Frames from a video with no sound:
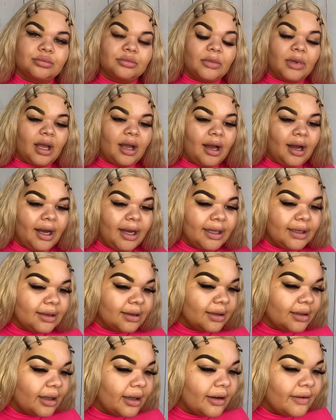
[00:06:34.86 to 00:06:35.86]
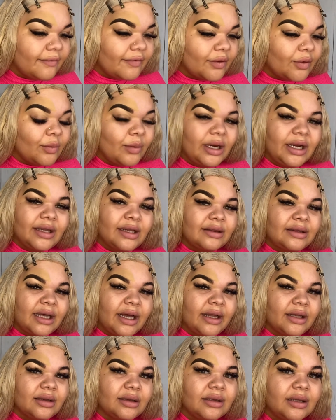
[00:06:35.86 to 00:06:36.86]
I love the way that
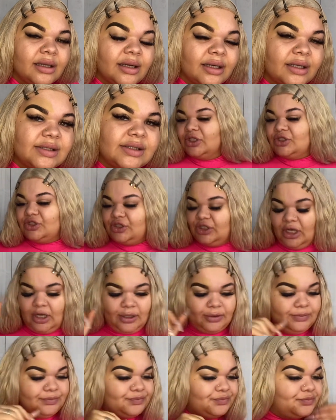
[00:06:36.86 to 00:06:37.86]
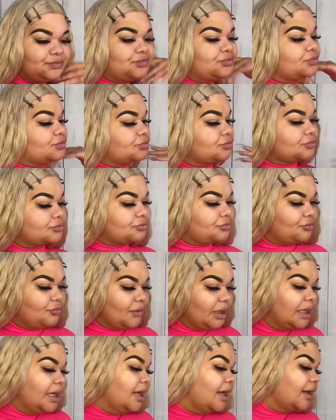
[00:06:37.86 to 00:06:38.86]
that looks. So
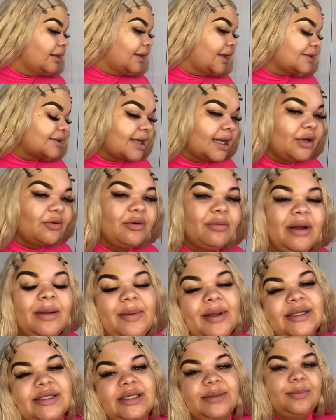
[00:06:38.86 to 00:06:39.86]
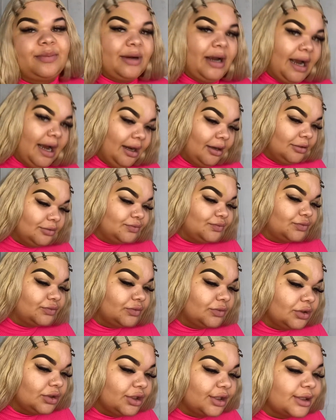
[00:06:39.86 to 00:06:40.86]
that's kind of what my basic brow
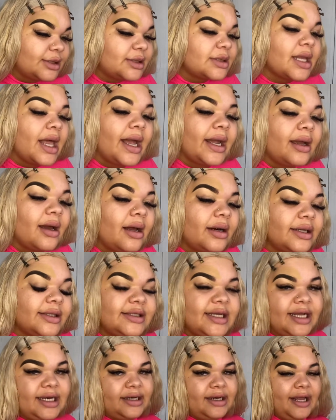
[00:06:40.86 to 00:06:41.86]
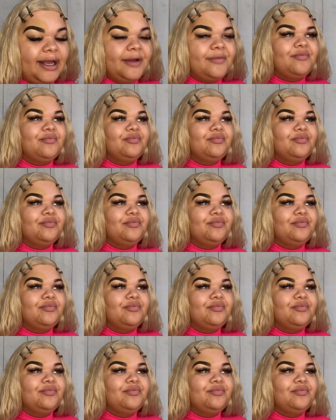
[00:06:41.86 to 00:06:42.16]
looks like on a day-to-day.